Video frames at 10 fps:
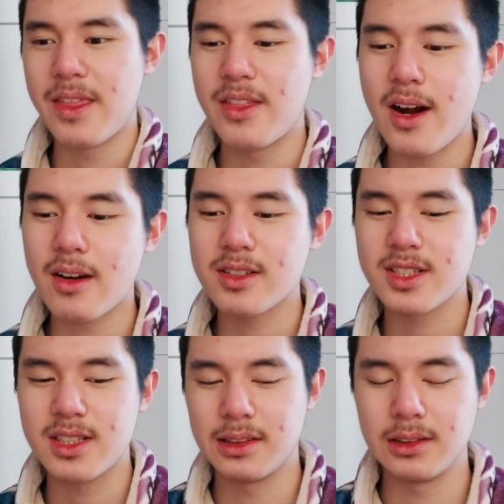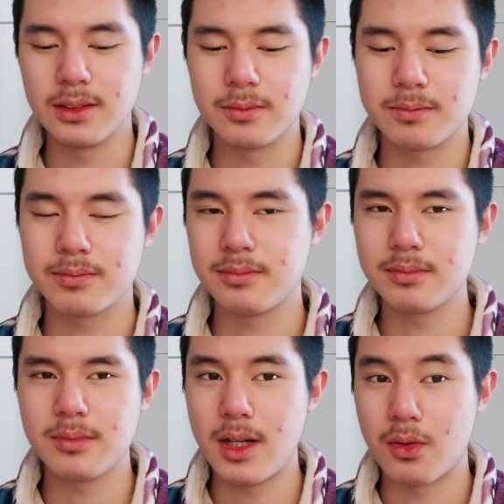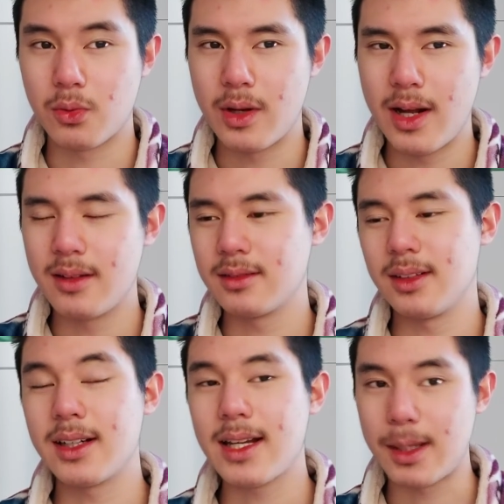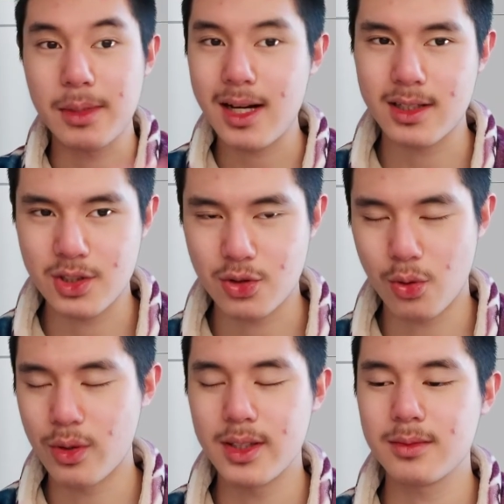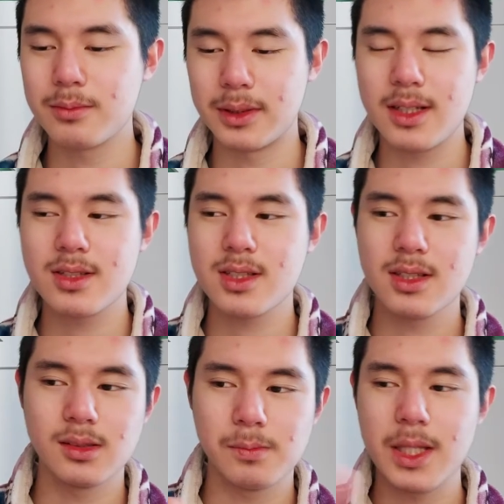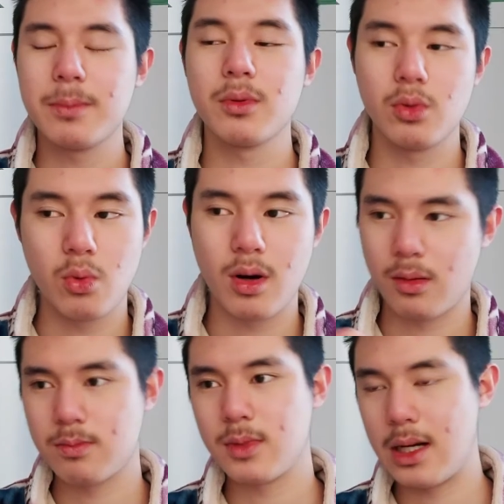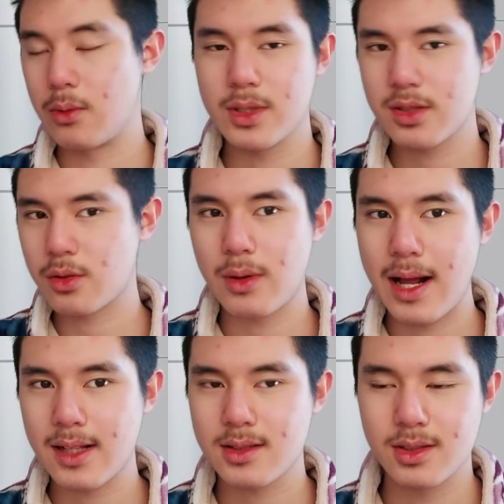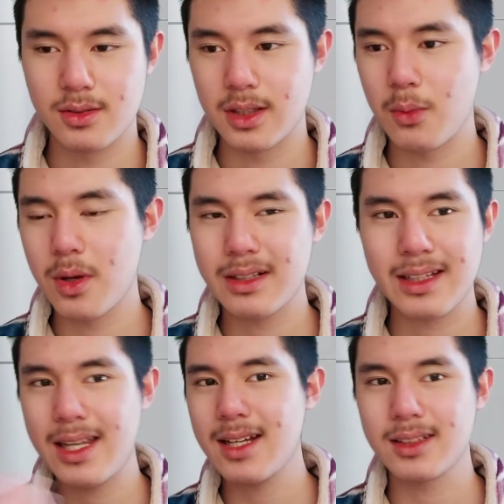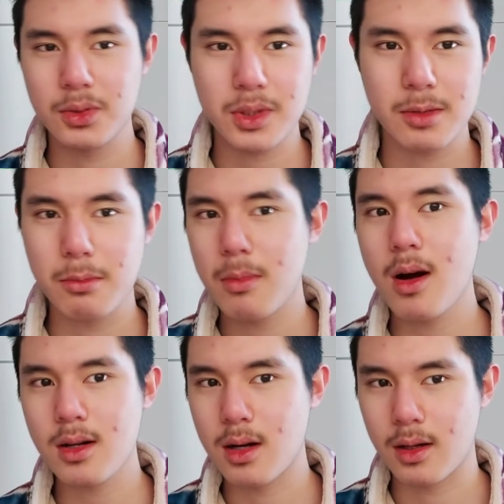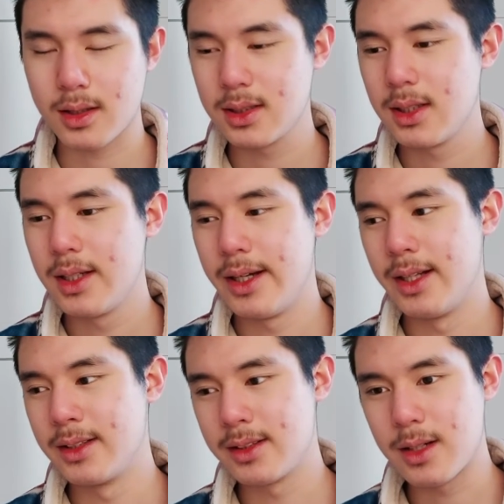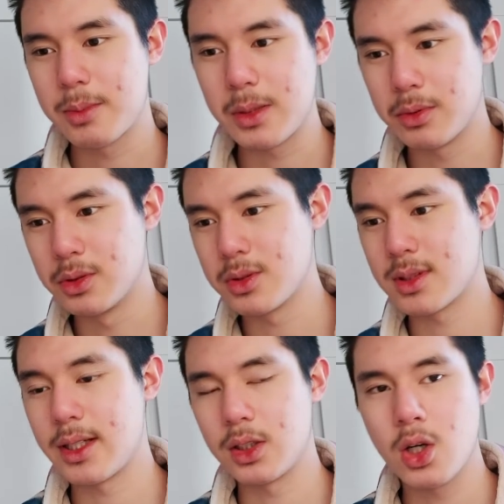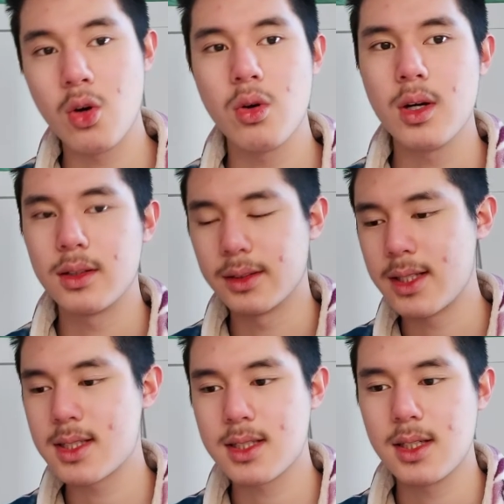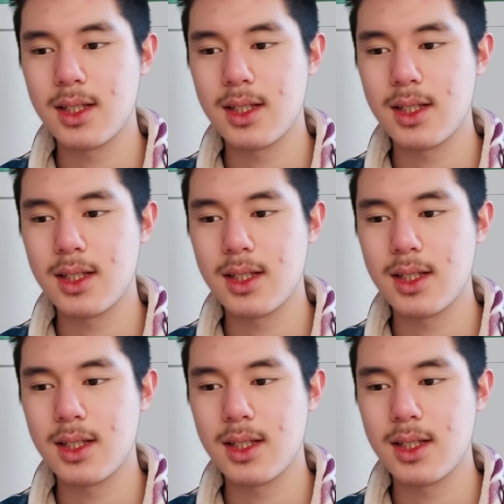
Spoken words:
there are still, again, I'm not a historian, but there are still people who are aristocrats, you know, they want a king, they want a monarch, and there are people who's like, no, let's